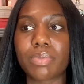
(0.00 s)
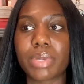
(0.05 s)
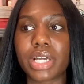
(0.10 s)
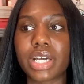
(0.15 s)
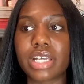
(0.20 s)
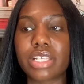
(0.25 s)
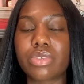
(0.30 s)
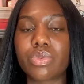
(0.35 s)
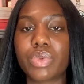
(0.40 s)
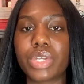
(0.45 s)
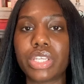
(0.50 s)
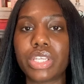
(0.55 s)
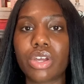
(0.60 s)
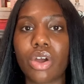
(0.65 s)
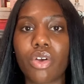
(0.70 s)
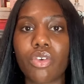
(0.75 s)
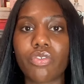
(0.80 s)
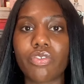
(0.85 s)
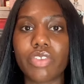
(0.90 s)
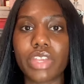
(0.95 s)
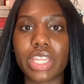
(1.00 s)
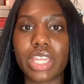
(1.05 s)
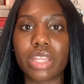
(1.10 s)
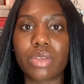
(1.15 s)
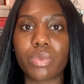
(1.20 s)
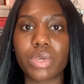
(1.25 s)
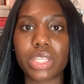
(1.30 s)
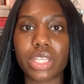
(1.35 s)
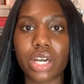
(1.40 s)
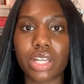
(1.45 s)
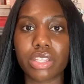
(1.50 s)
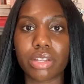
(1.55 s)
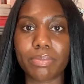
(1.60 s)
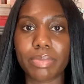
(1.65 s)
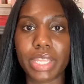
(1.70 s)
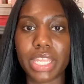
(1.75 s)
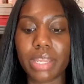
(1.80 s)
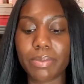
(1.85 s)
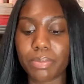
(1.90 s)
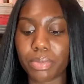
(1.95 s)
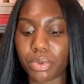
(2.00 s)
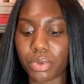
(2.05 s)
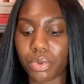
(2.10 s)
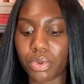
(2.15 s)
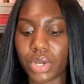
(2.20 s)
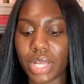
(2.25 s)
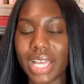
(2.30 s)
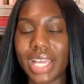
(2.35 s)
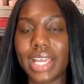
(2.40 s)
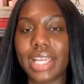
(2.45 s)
because we don't fit in with other people,